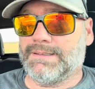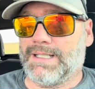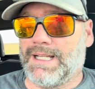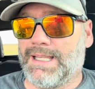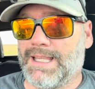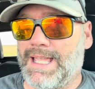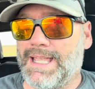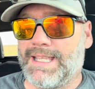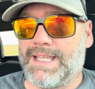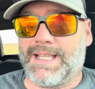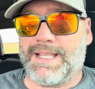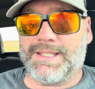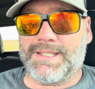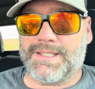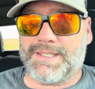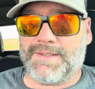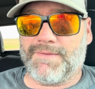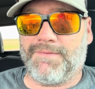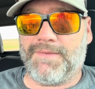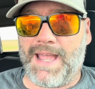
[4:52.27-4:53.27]
like it because
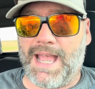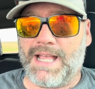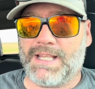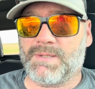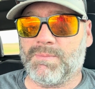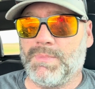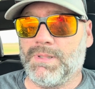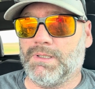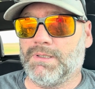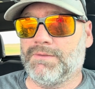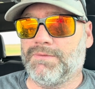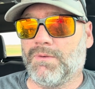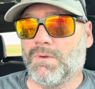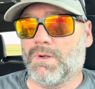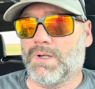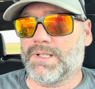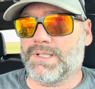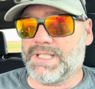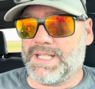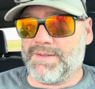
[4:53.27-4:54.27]
it's a fast build
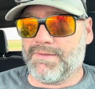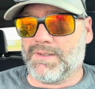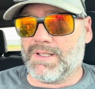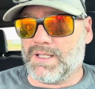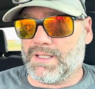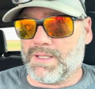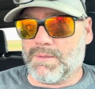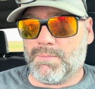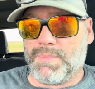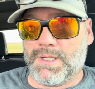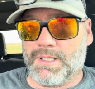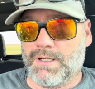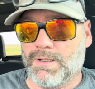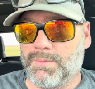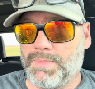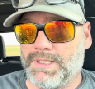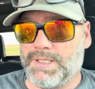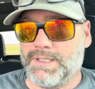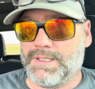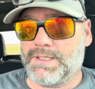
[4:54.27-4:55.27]
for us, even on the bigger
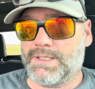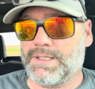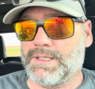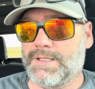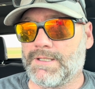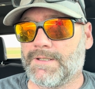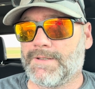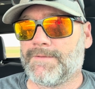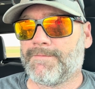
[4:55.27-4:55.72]
bins.